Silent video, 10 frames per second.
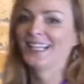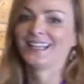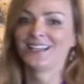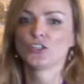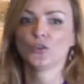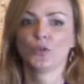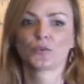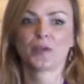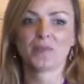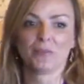of the things you
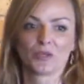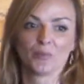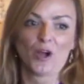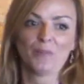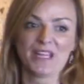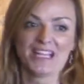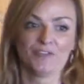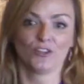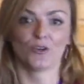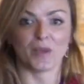will remember about me,
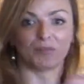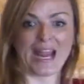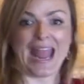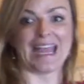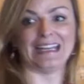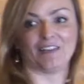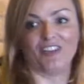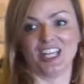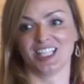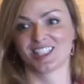if you don't remember any of
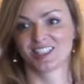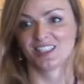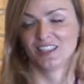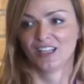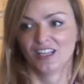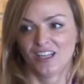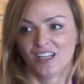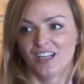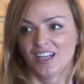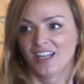this,
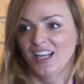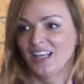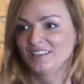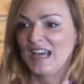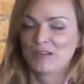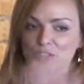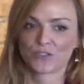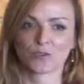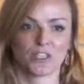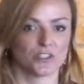is that I'm
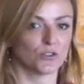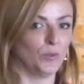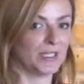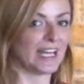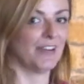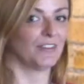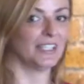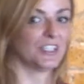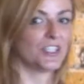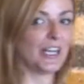a scuba diver
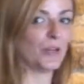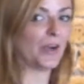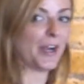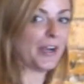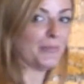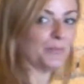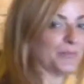at the Shed Aquarium,